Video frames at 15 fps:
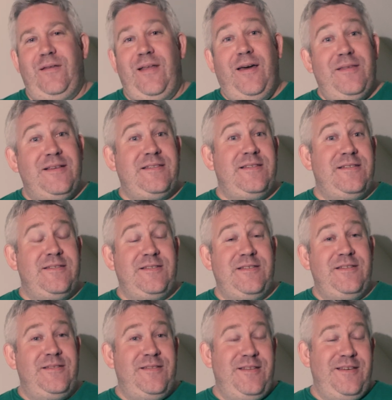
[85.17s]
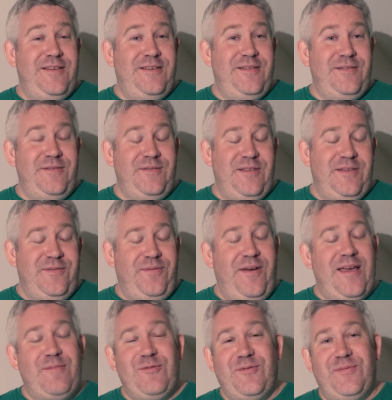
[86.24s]
Now, this is in the
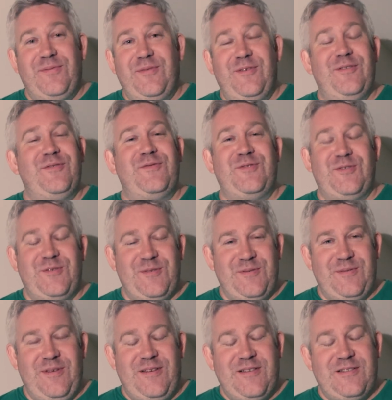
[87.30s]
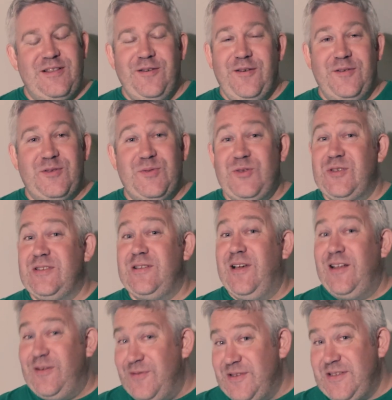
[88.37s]
frame of Eurovision slogans, which are
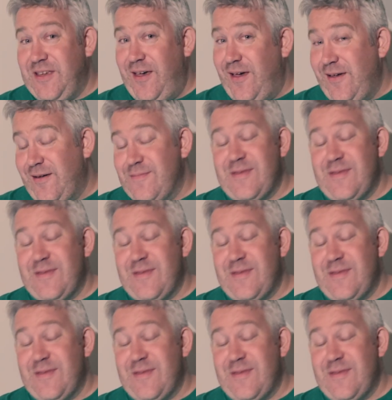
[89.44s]
slightly risque.